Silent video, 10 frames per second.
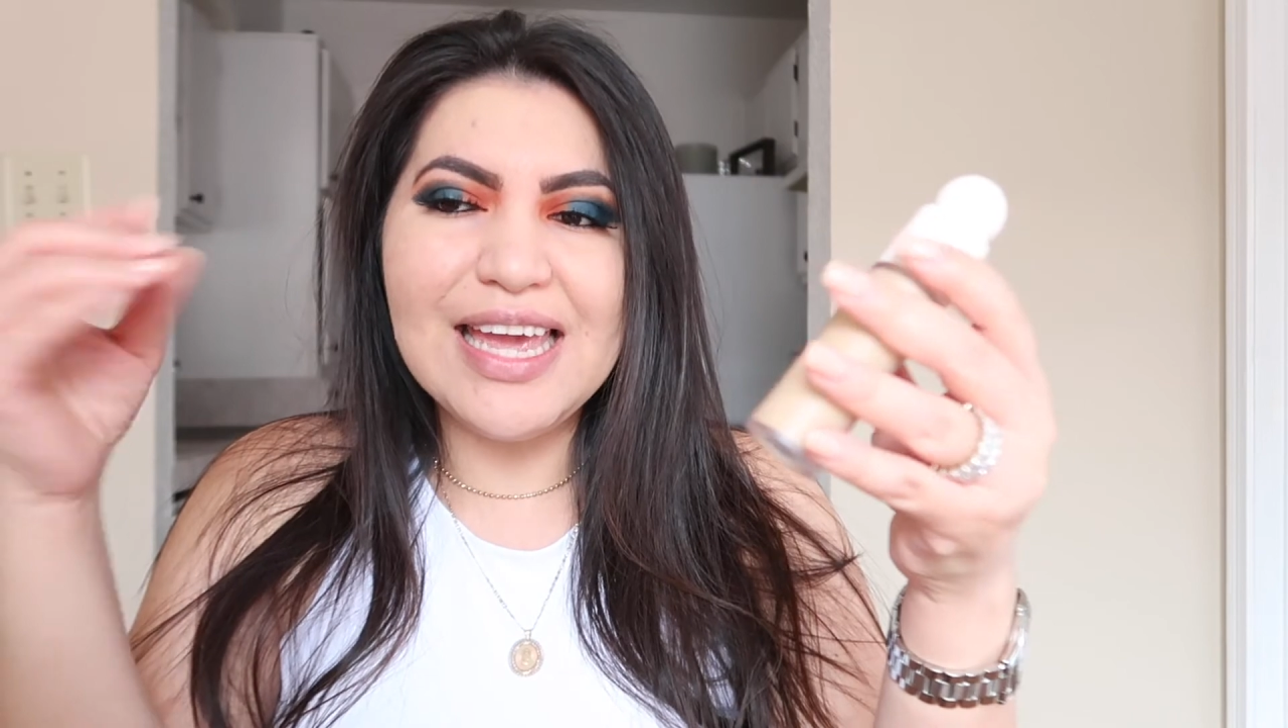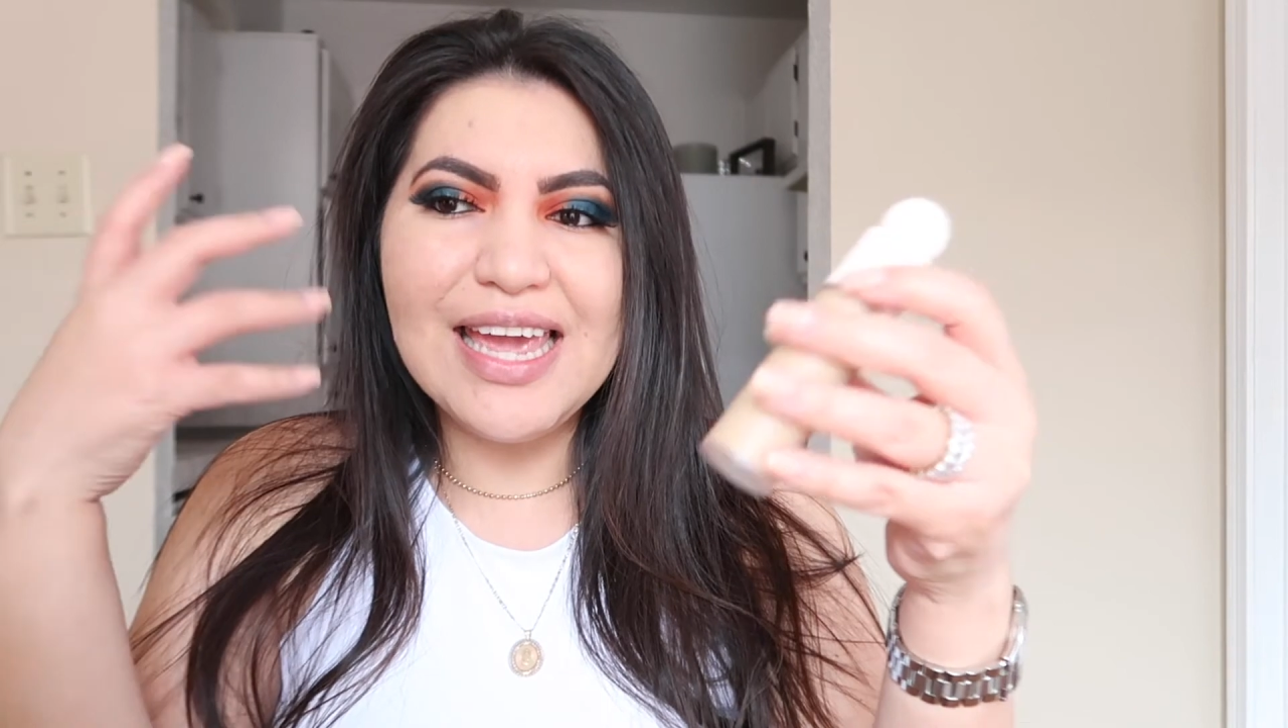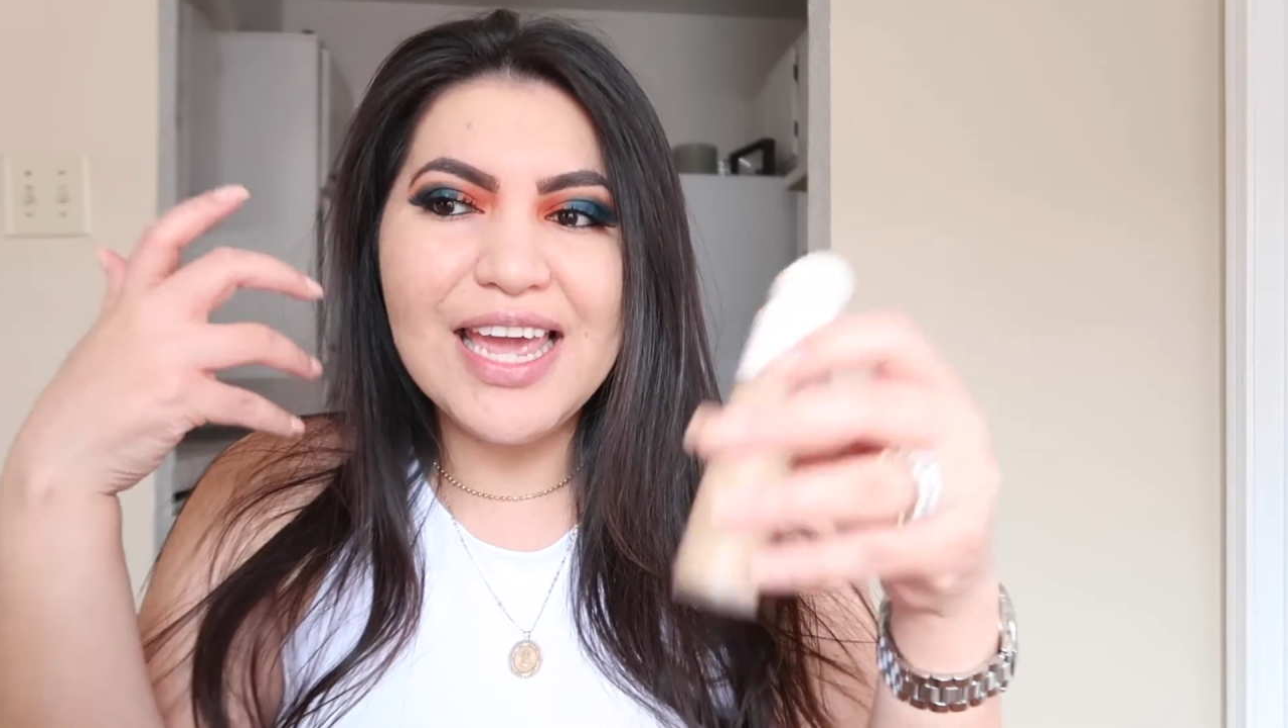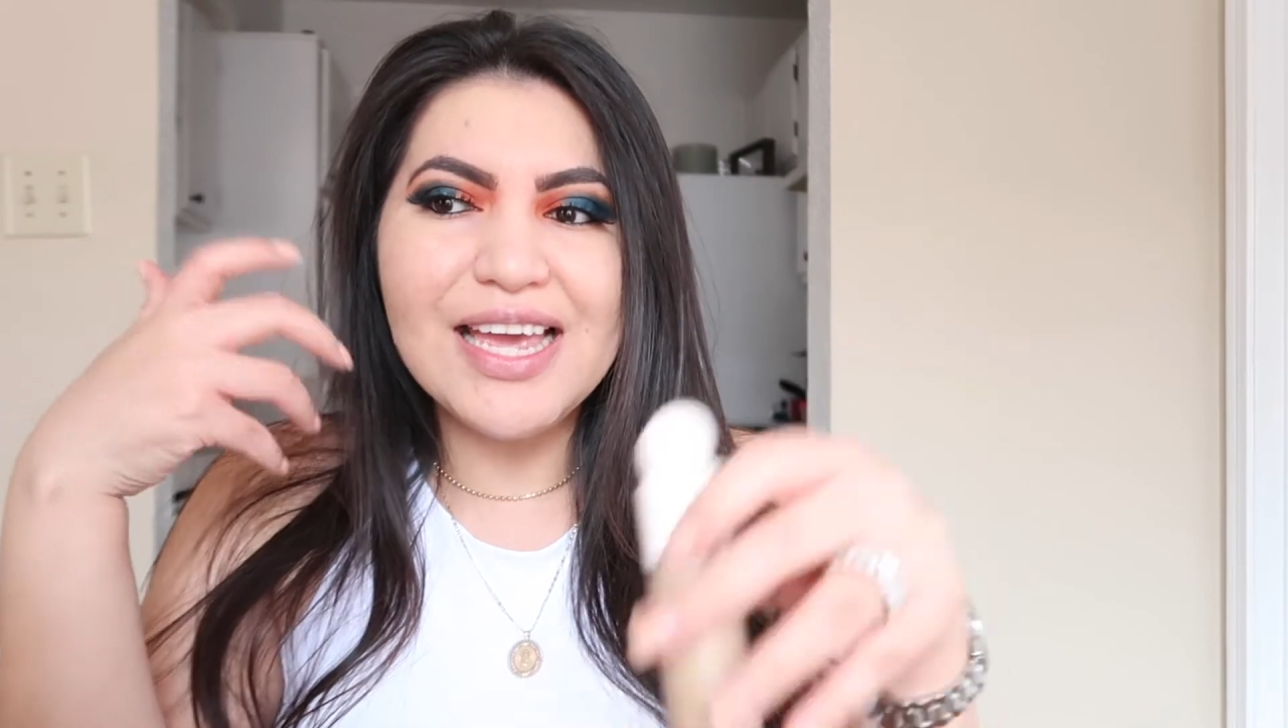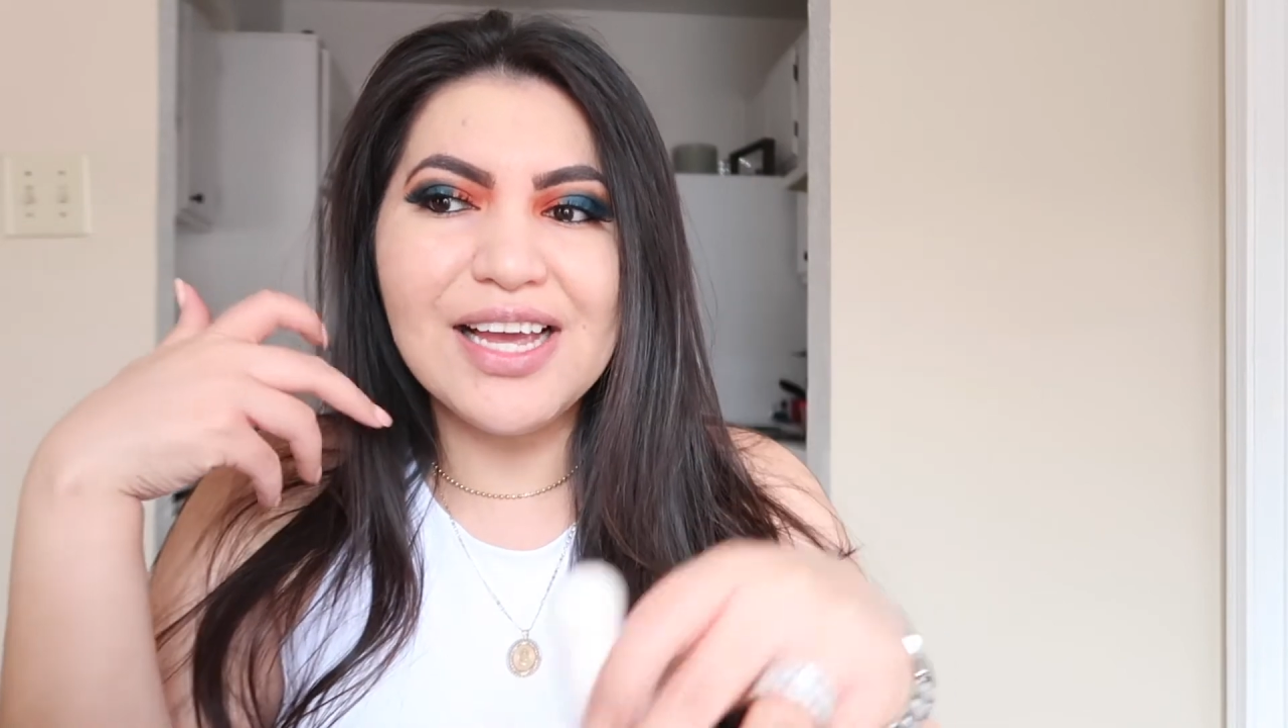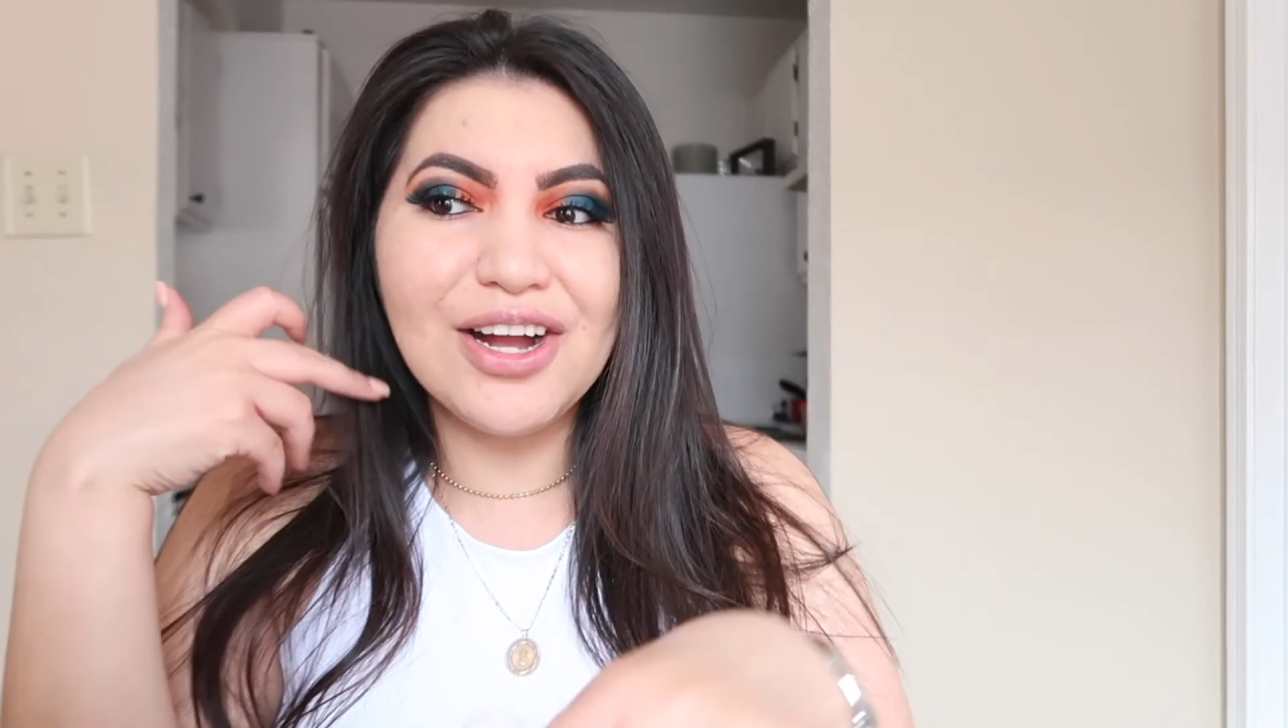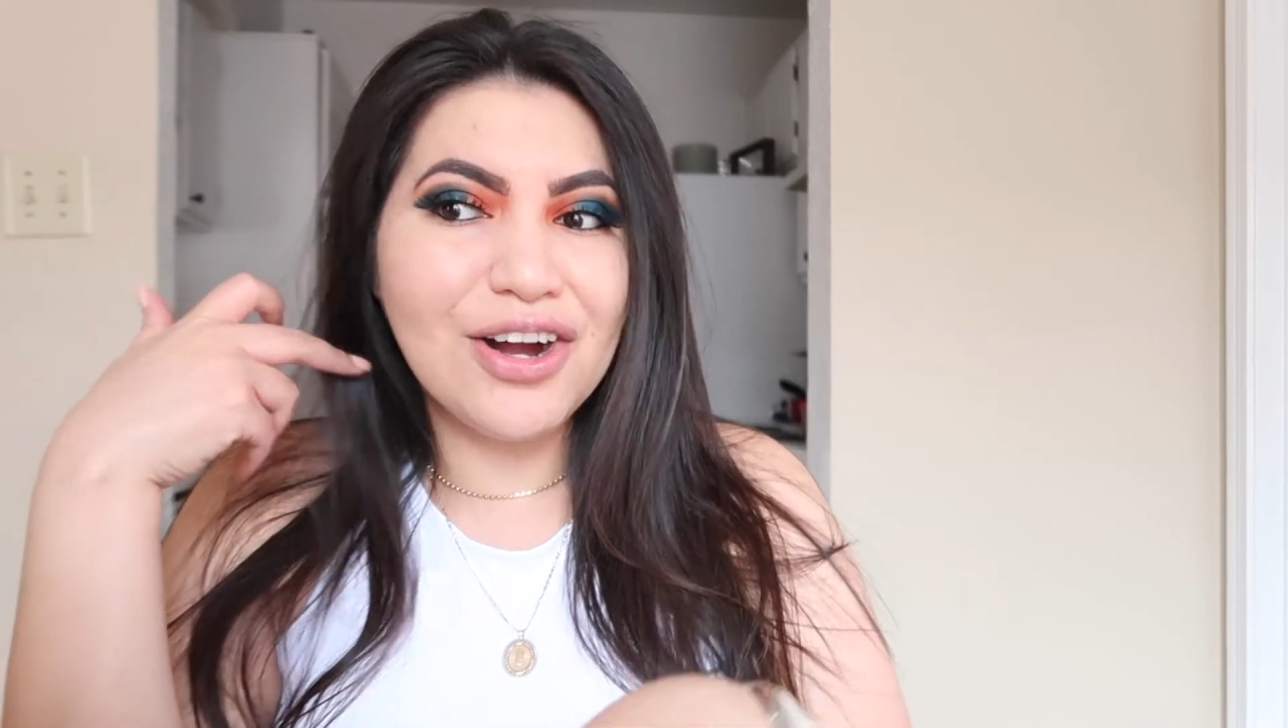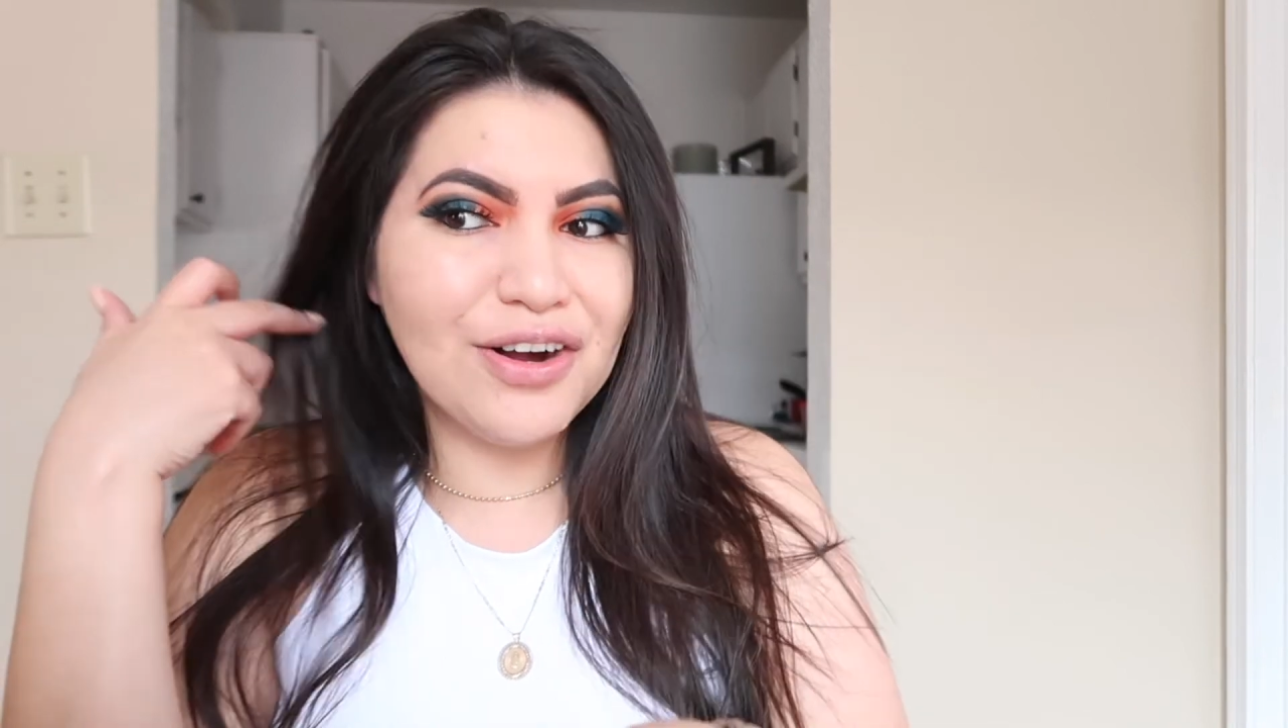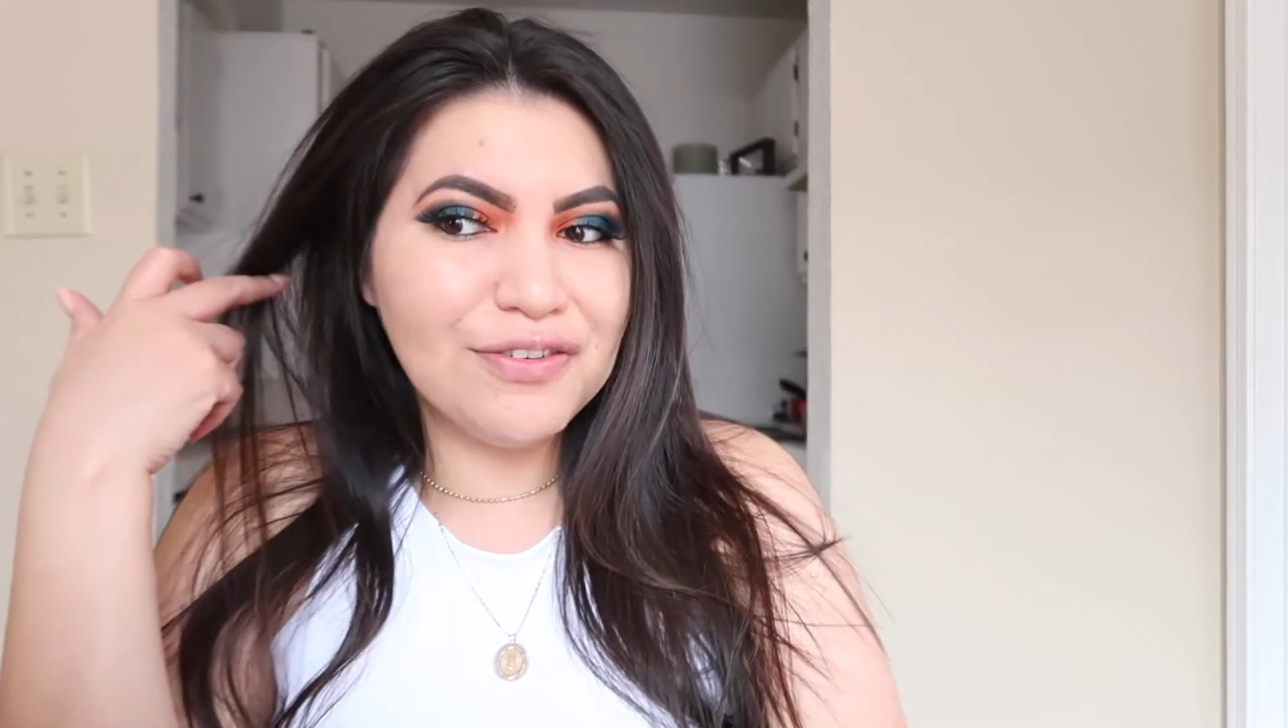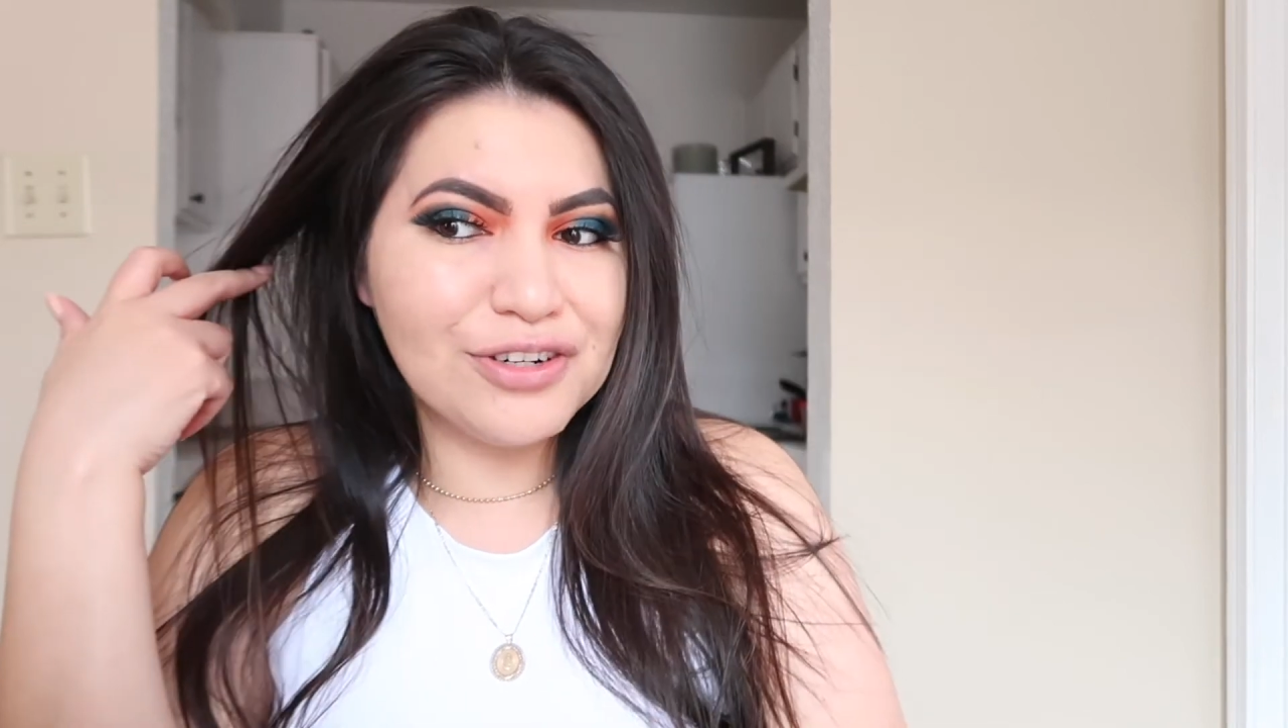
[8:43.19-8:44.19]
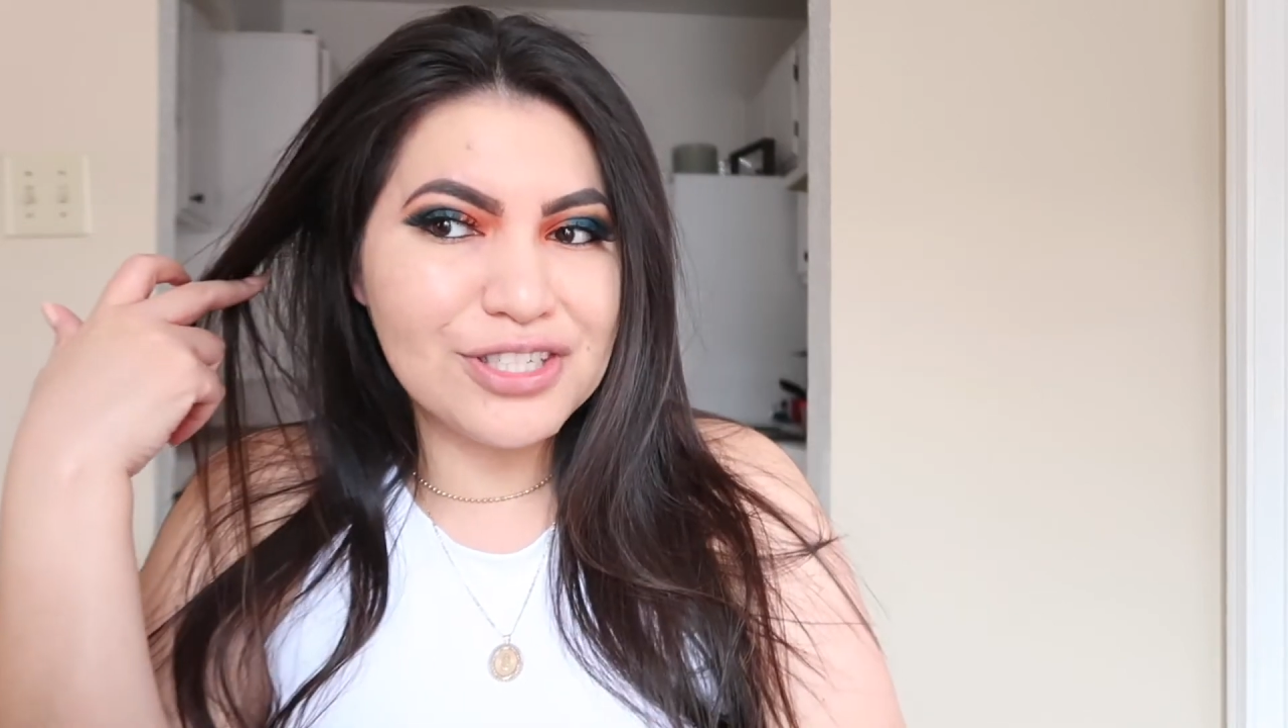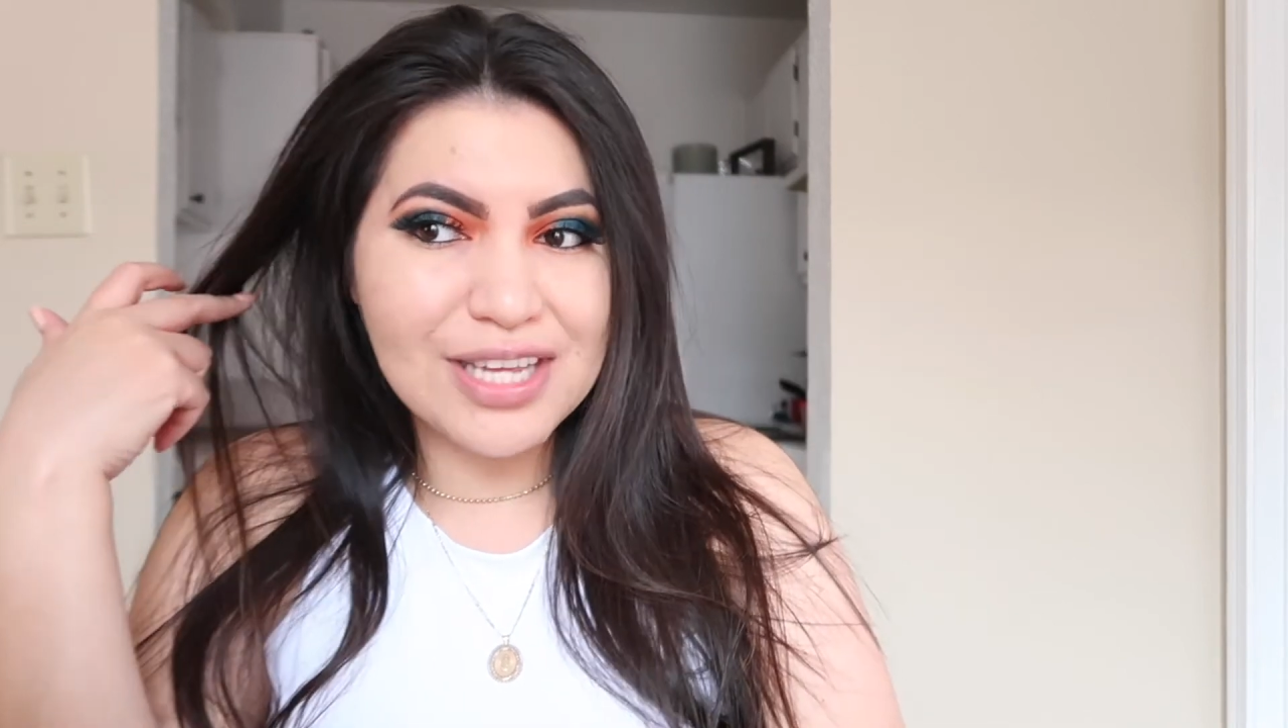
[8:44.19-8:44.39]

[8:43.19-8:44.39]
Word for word: it covers